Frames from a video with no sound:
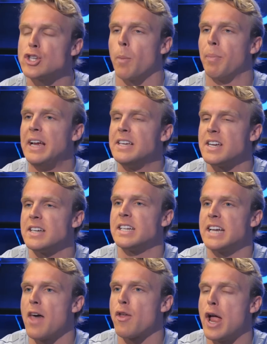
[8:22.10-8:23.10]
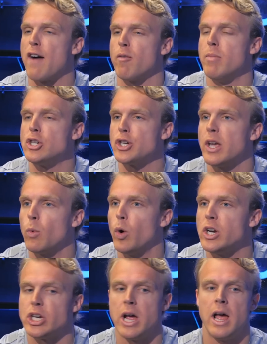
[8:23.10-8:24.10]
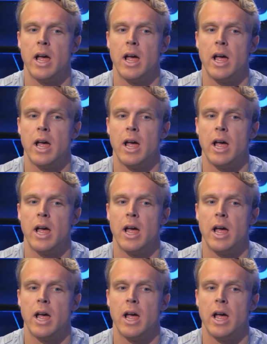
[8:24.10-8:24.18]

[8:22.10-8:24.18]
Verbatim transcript: are piecing together now for Michigan, which